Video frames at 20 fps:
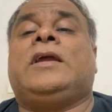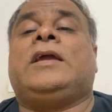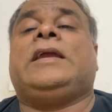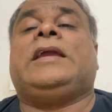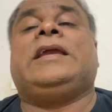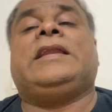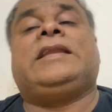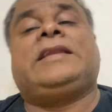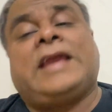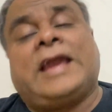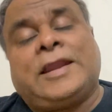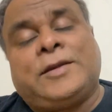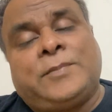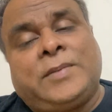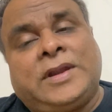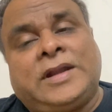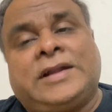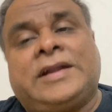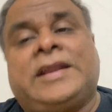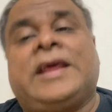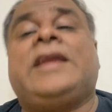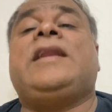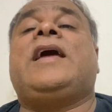It can be 10